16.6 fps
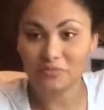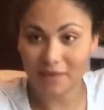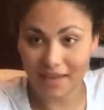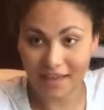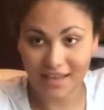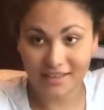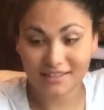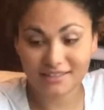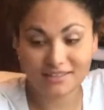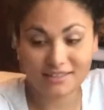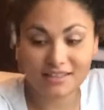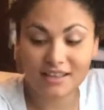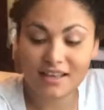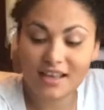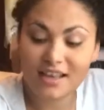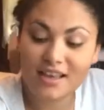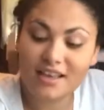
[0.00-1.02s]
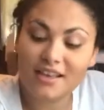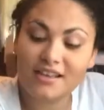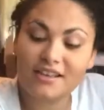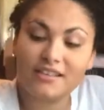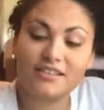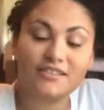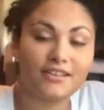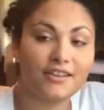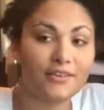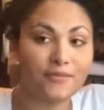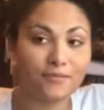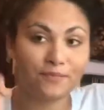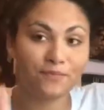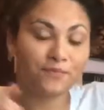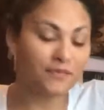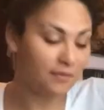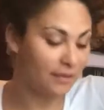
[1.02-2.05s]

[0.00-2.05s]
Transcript: bags. So